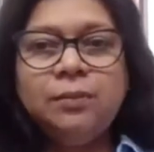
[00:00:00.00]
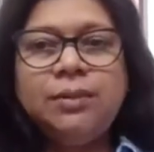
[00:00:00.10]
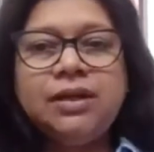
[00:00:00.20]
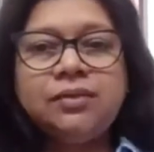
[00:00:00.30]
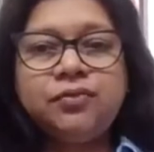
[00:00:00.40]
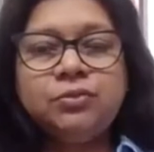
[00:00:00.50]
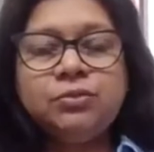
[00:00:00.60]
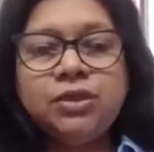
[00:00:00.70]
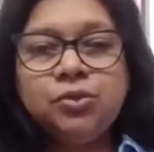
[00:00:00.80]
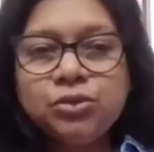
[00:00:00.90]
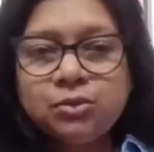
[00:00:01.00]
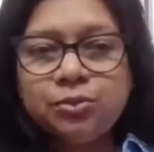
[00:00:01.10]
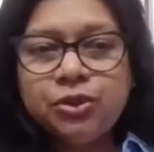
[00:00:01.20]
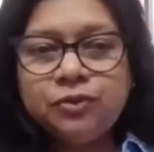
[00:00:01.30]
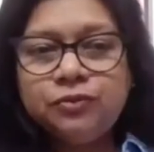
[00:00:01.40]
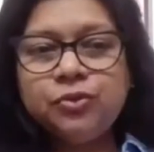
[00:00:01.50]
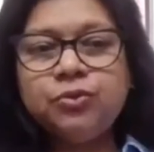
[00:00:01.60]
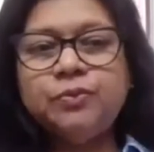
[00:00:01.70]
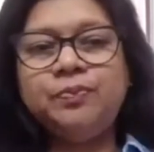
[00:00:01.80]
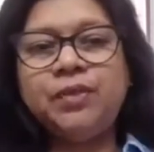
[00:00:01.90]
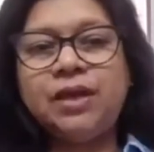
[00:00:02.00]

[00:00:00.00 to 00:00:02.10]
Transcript: But from the user point of view,